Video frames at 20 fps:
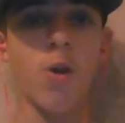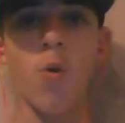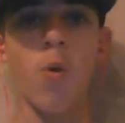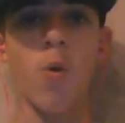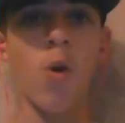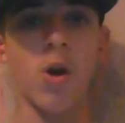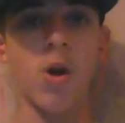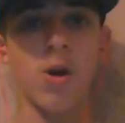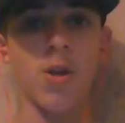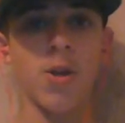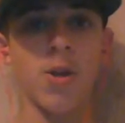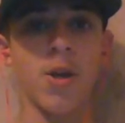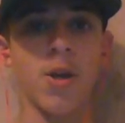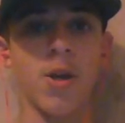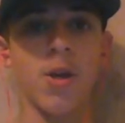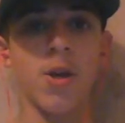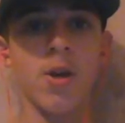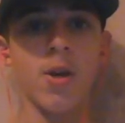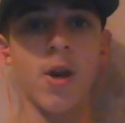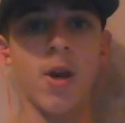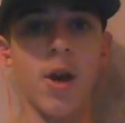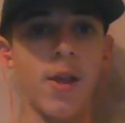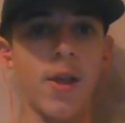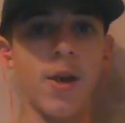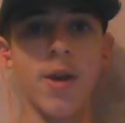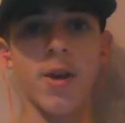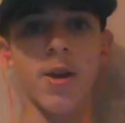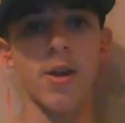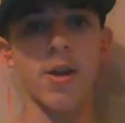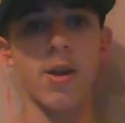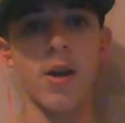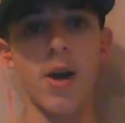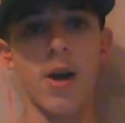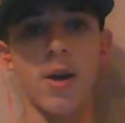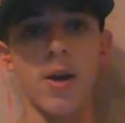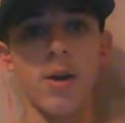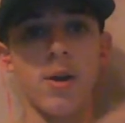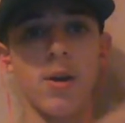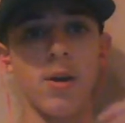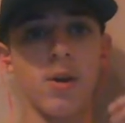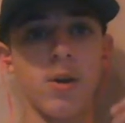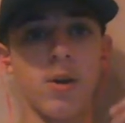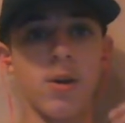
quality. I like it a lot.